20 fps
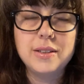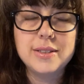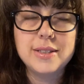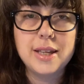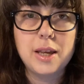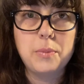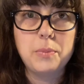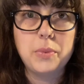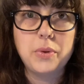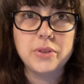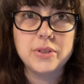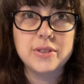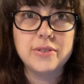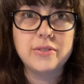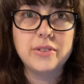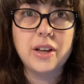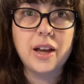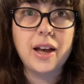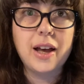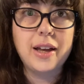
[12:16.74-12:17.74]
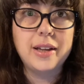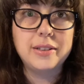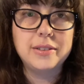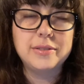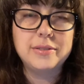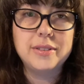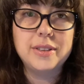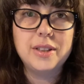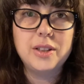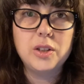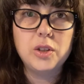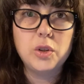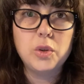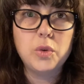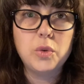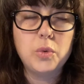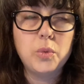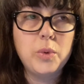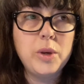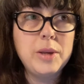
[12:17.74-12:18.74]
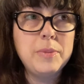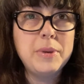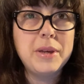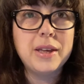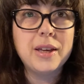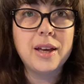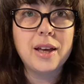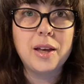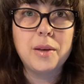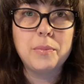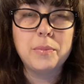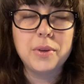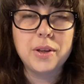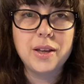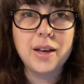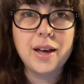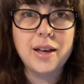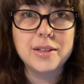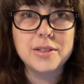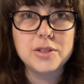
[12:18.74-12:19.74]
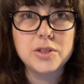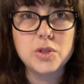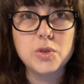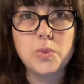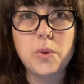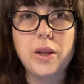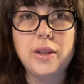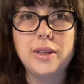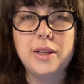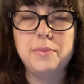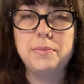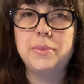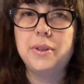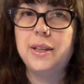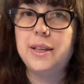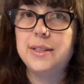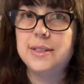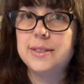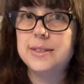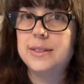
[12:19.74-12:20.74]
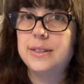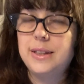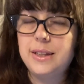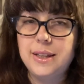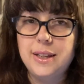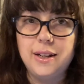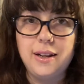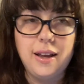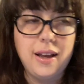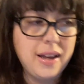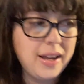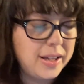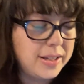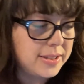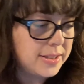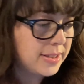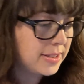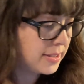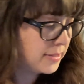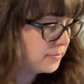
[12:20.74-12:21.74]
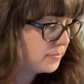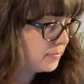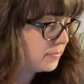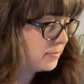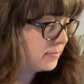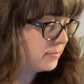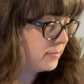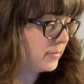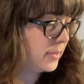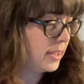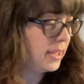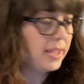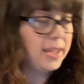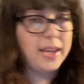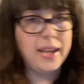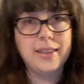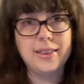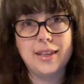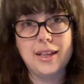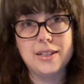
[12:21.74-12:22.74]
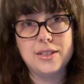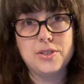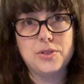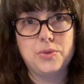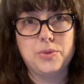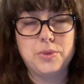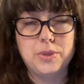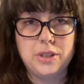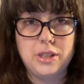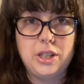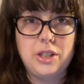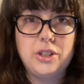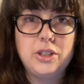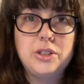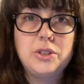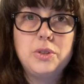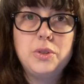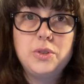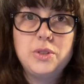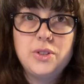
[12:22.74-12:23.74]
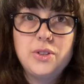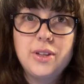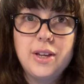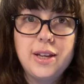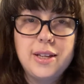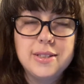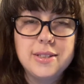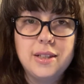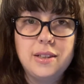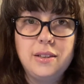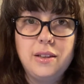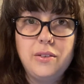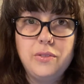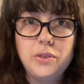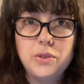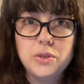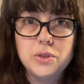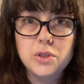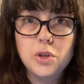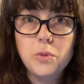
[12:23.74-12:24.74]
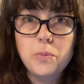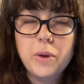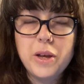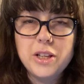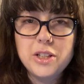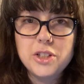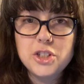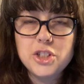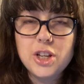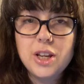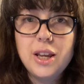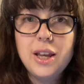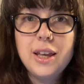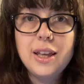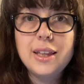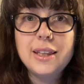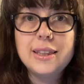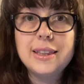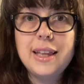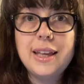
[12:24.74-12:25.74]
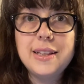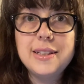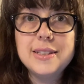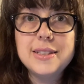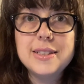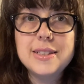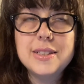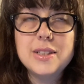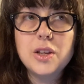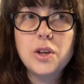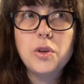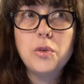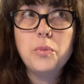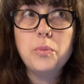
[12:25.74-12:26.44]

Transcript: temples of God. We become God's dwelling place in us. And that's really good news, you guys. I love you so much. Let's